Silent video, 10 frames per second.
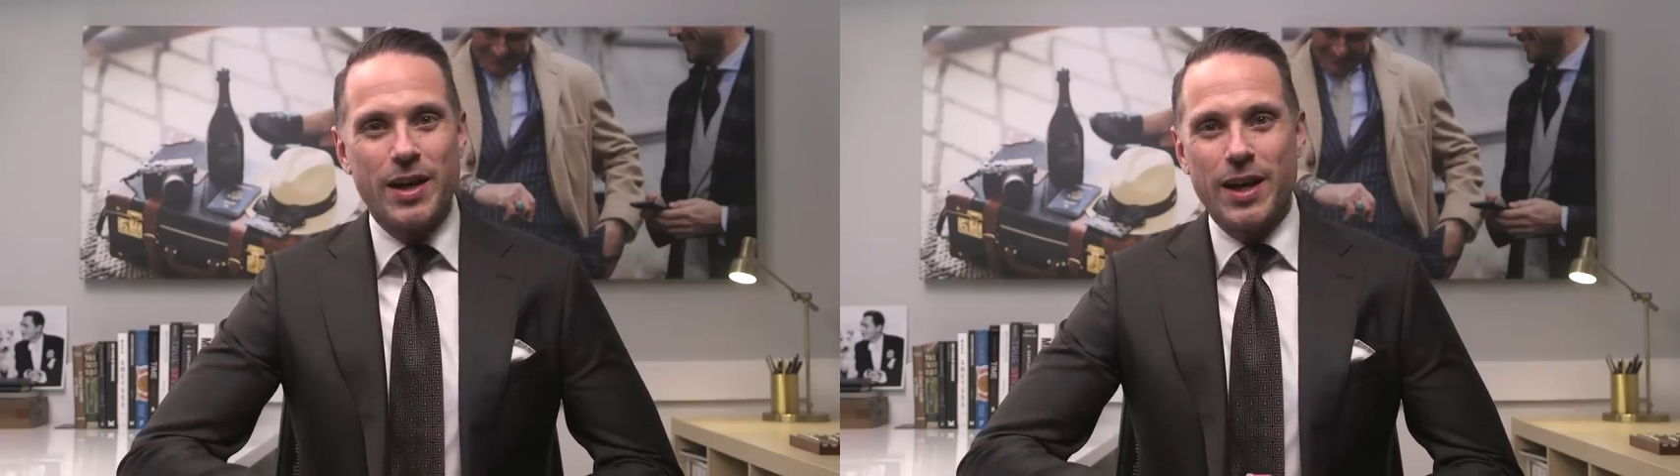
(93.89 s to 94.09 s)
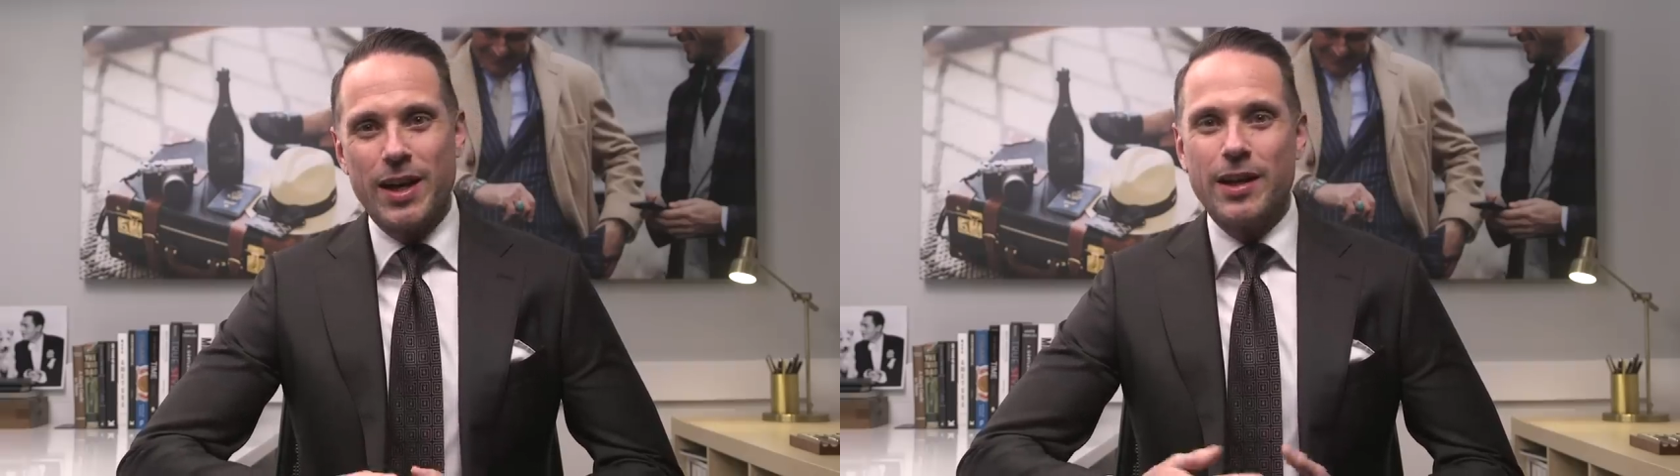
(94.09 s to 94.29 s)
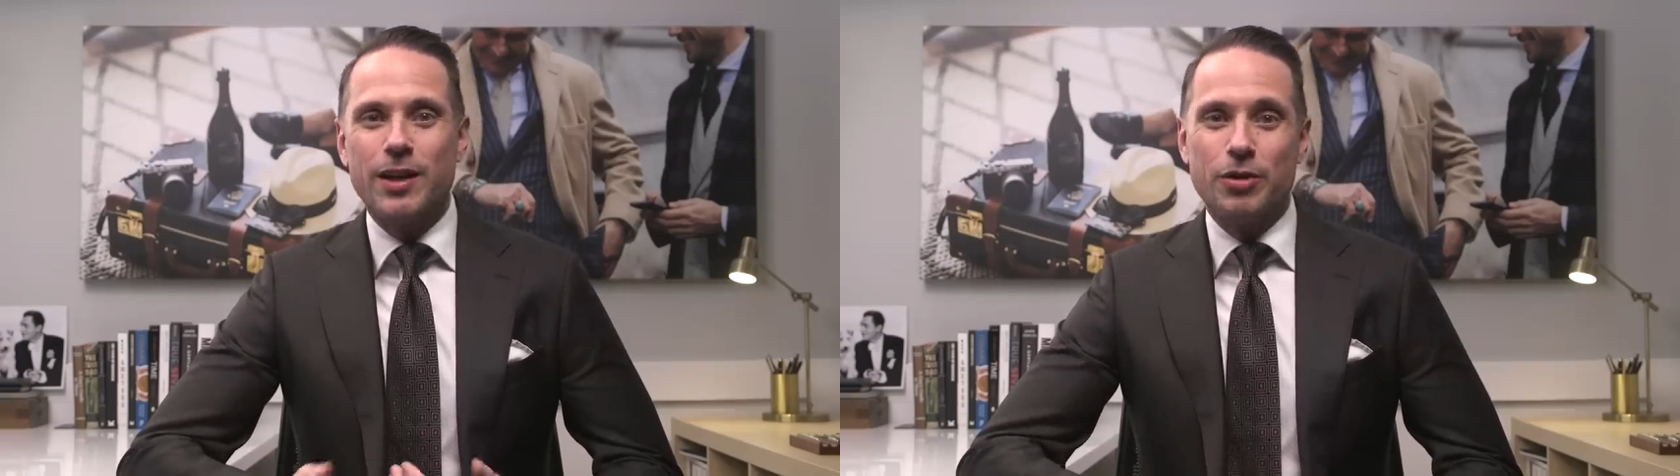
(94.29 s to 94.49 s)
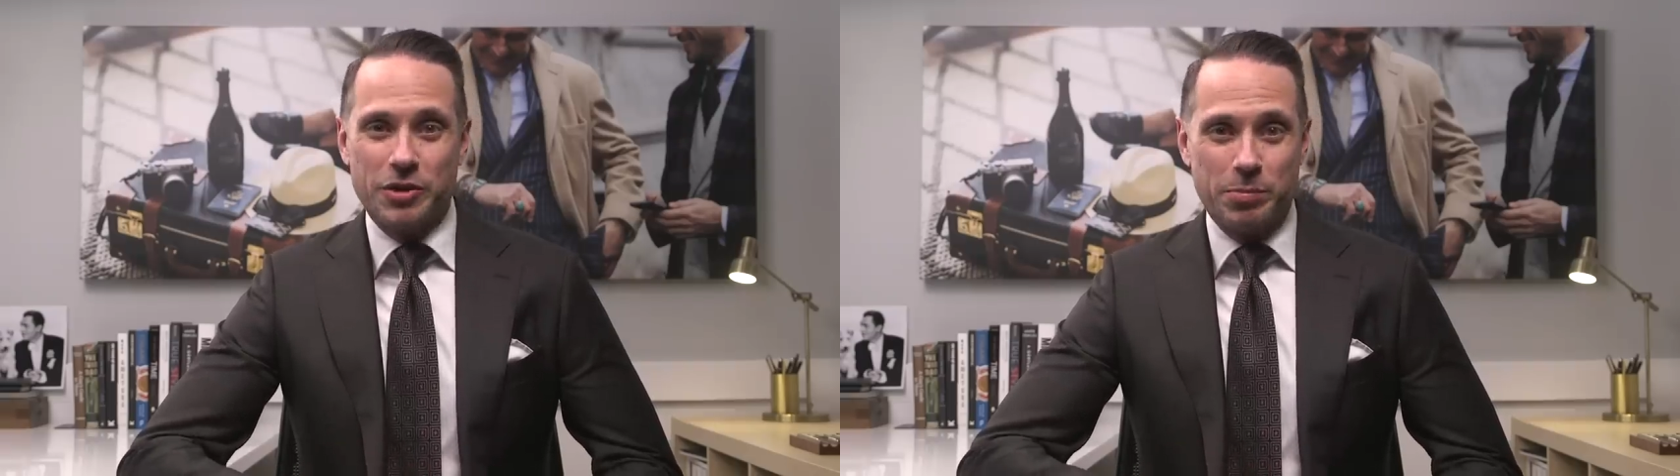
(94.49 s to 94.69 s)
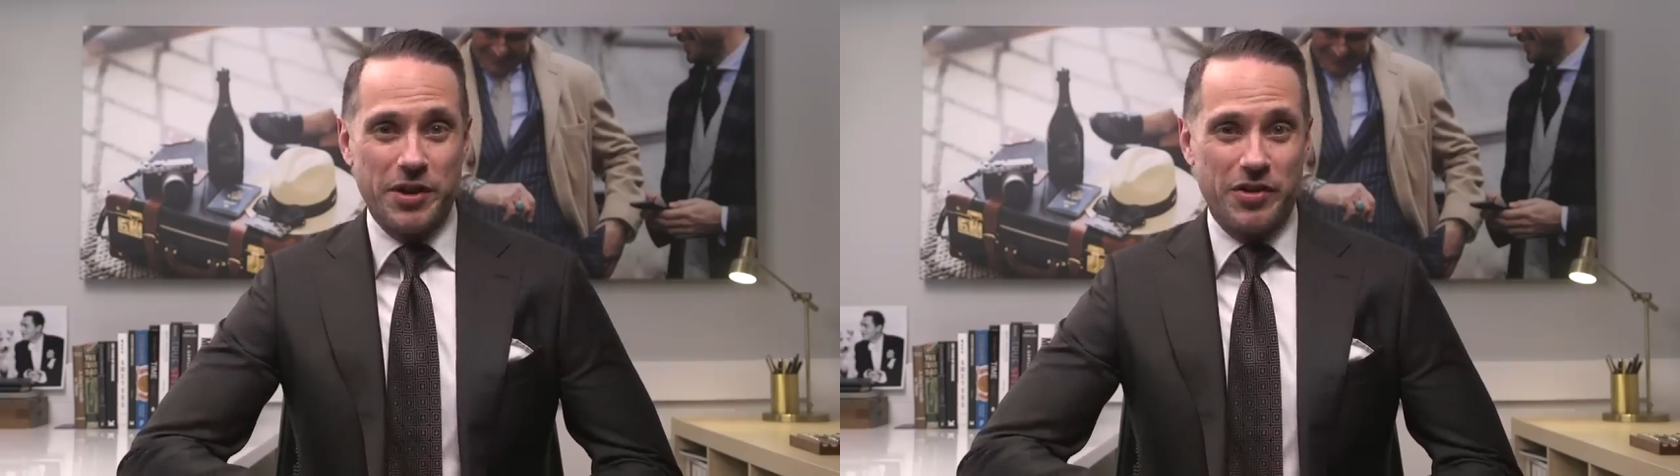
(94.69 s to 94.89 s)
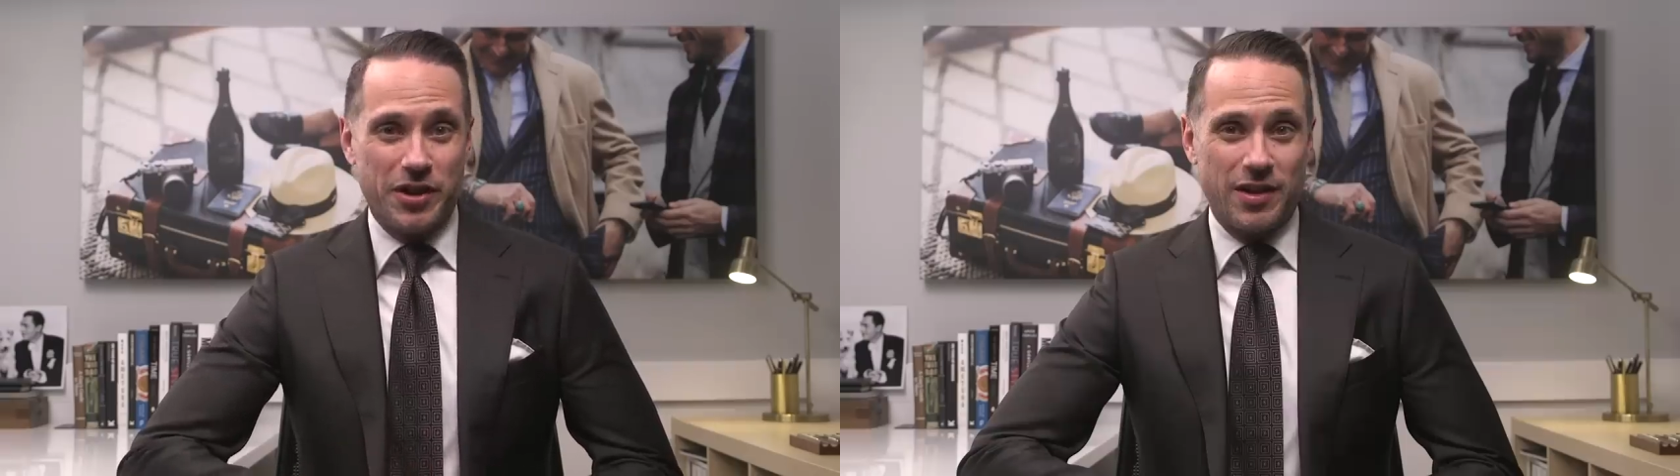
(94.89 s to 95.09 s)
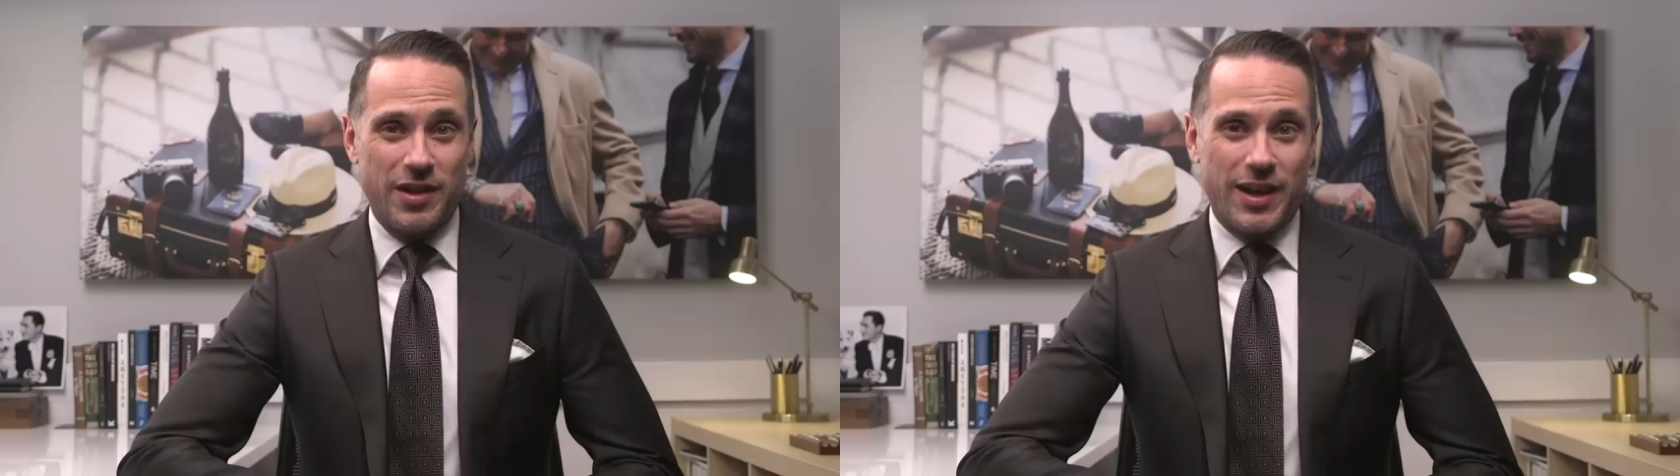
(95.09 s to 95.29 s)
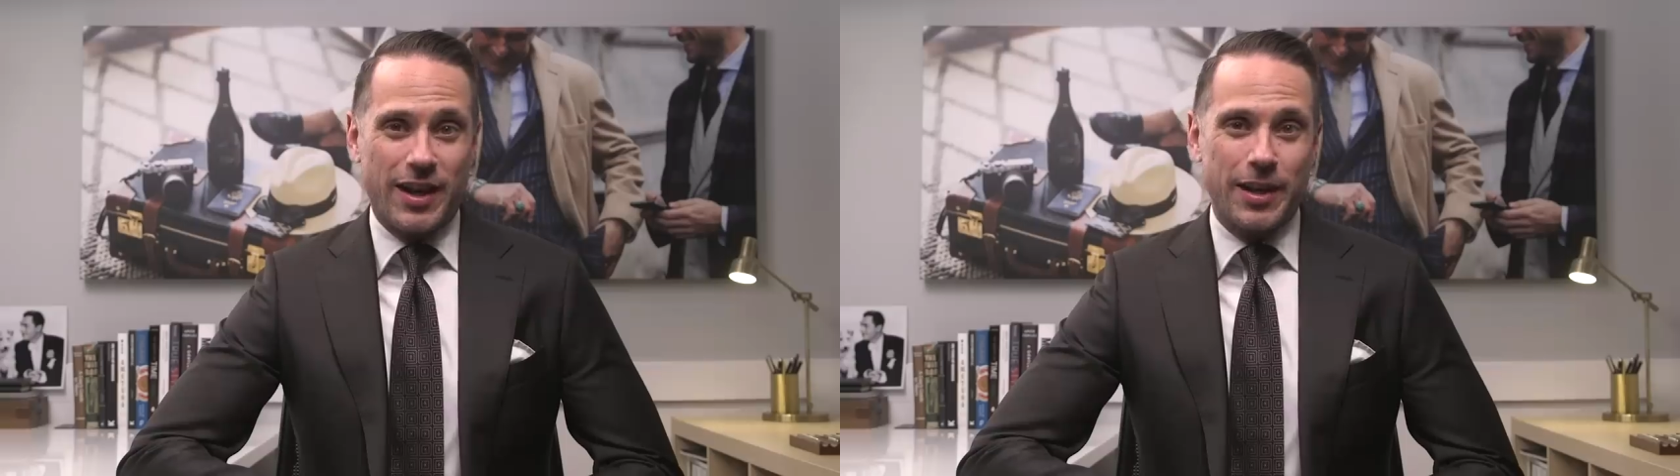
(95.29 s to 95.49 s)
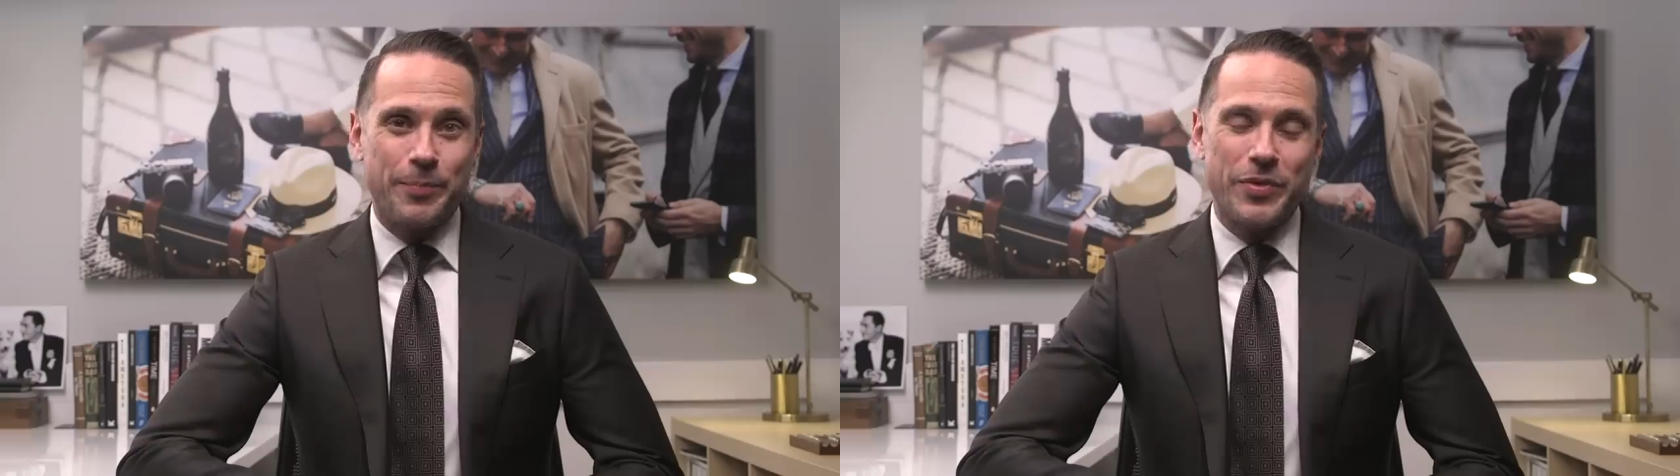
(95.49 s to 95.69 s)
and it looks pleasing to the eye.